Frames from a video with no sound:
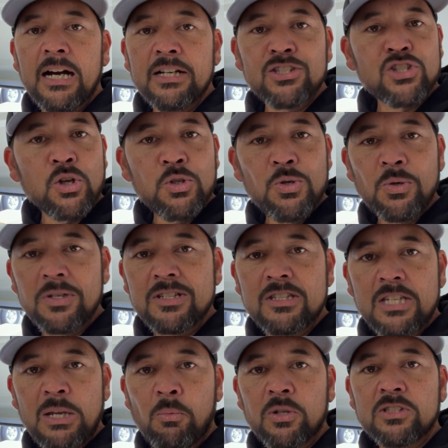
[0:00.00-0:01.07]
so you can
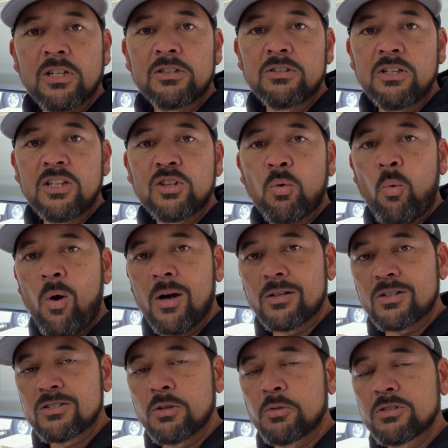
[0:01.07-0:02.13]
see what's underneath the
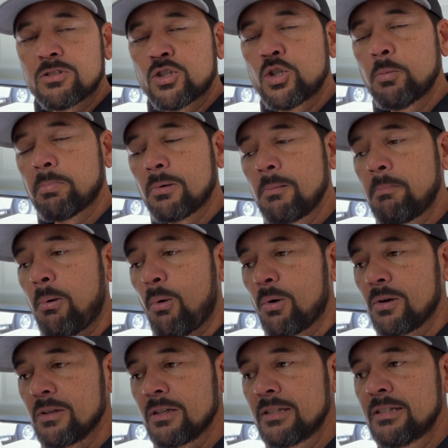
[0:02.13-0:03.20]
water. So it's super
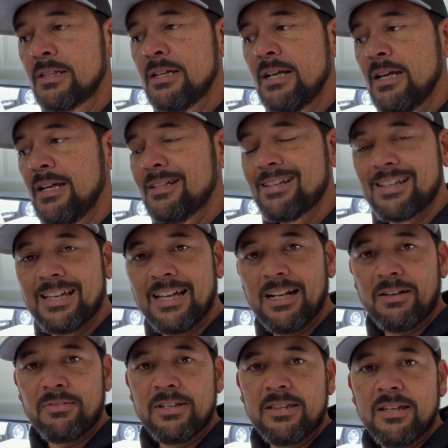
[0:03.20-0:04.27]
important to get
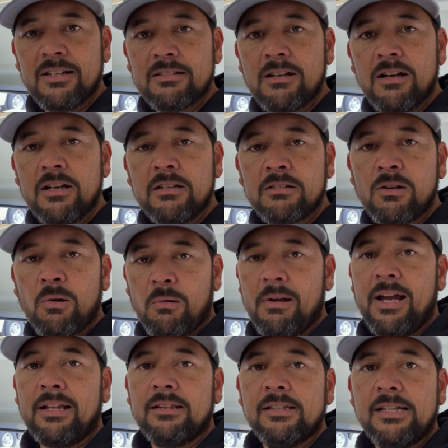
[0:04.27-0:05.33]
everything done
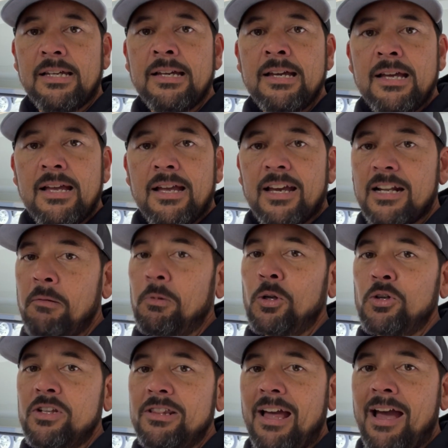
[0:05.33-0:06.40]
correctly. And I'm
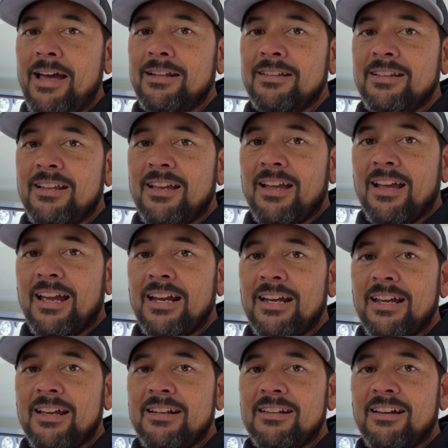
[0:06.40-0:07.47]
learning that,
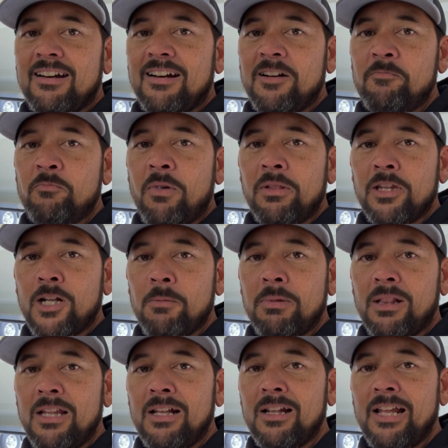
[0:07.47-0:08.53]
and a
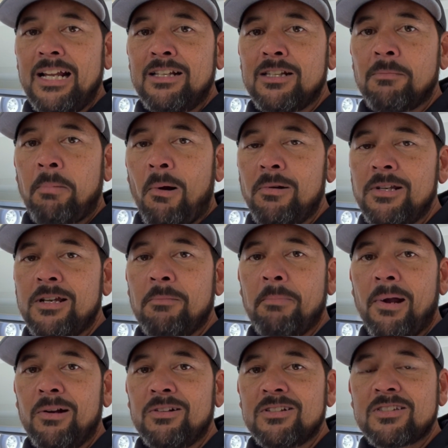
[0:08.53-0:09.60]
little late to the party
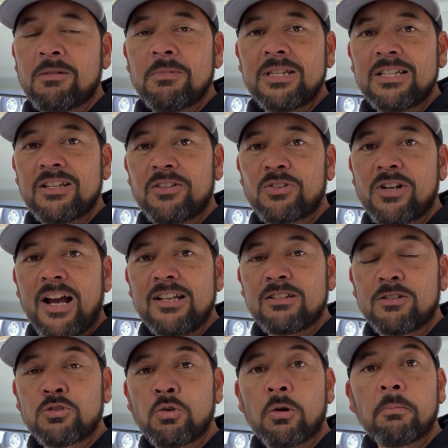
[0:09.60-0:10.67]
compared to some of these other guys
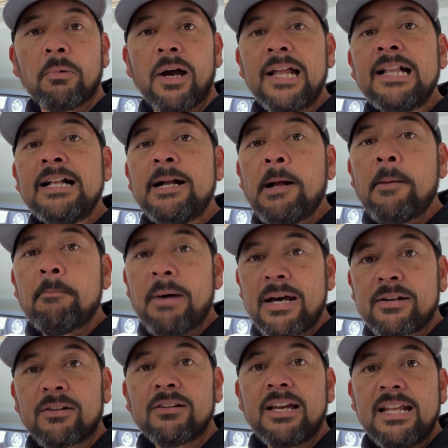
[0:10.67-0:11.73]
on tour, but
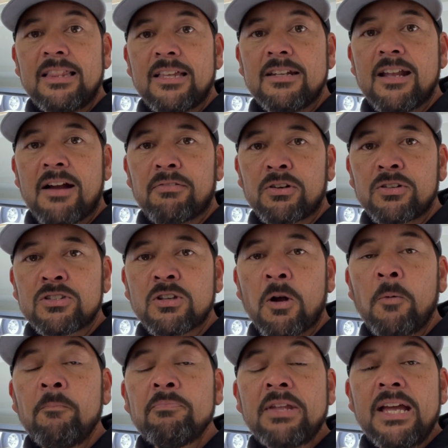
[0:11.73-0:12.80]
better late than never.
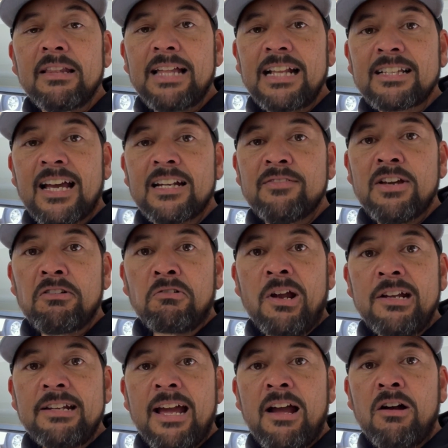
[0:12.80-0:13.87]
So that's kind of it
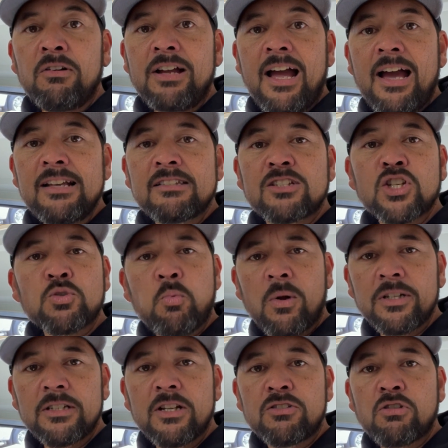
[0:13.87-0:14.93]
right now, guys. Just
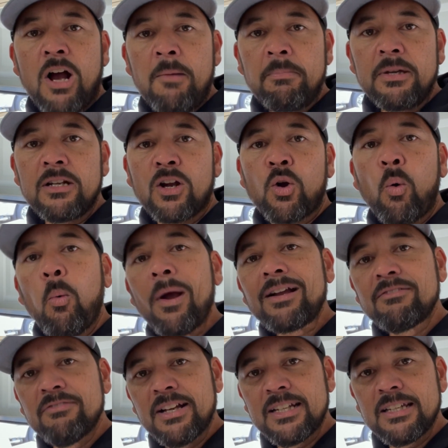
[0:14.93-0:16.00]
wanted to drop in a quick
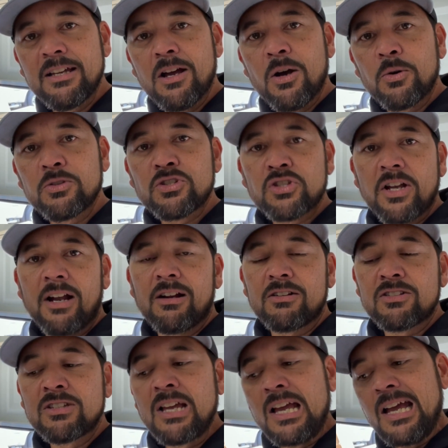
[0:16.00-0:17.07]
video that
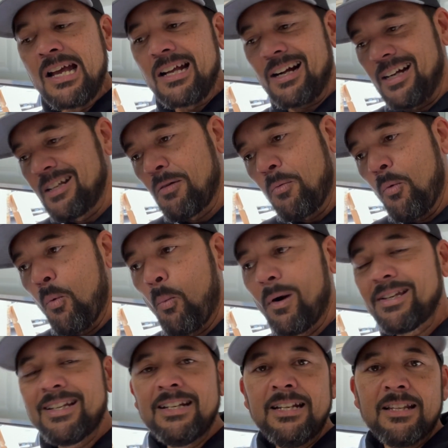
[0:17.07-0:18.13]
shares kind of
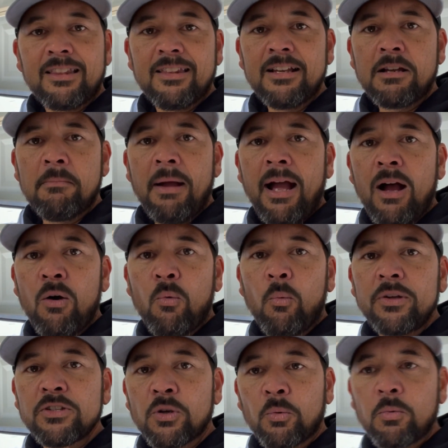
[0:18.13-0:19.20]
what you need to think about
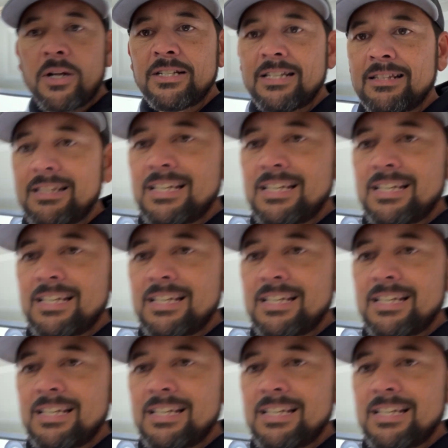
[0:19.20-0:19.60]
when you're running